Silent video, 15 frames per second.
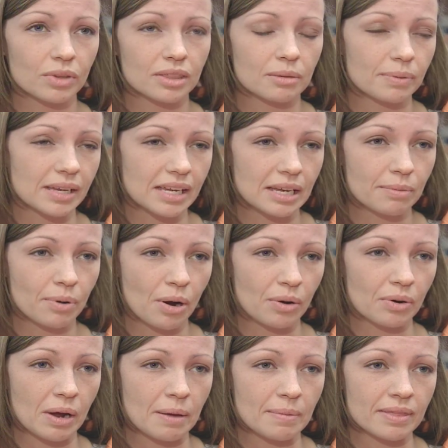with the PE
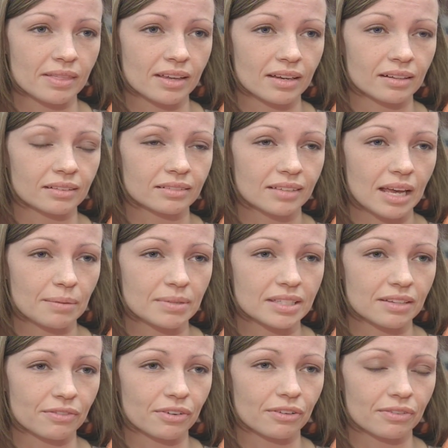program and the
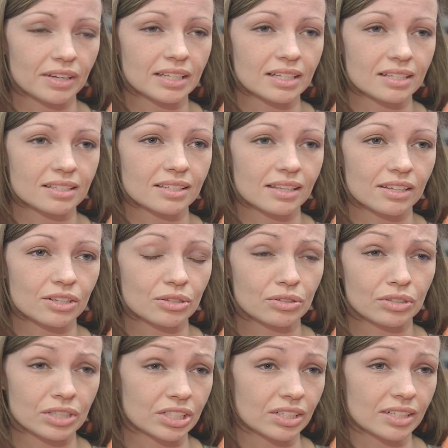ABC for Fitness and the
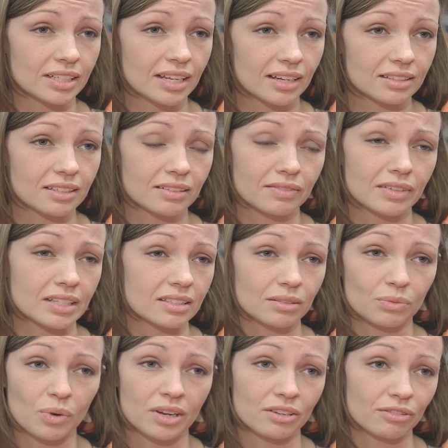Nutrition Detective is
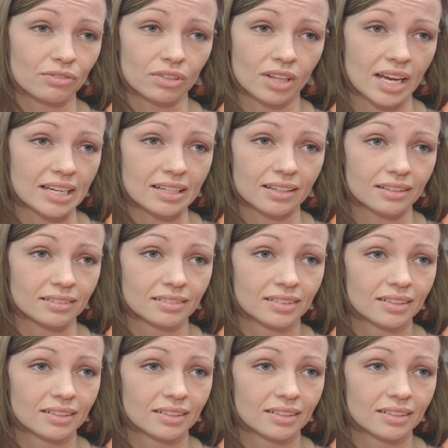a wonderful idea.